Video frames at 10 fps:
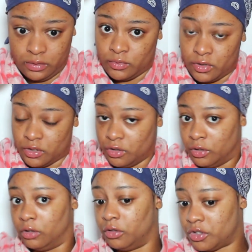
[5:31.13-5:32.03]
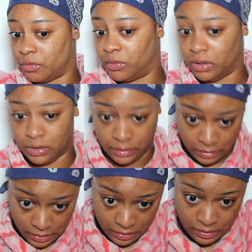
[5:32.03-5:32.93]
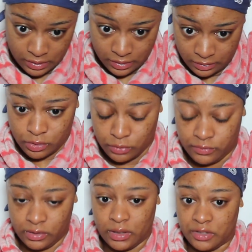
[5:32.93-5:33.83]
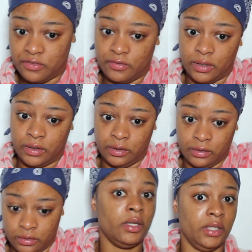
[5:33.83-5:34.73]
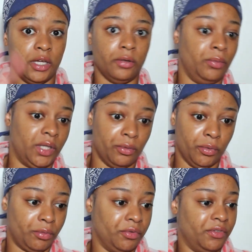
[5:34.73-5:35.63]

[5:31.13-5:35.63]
It's gonna look something like this. Hopefully that's fine. Yeah, we can work with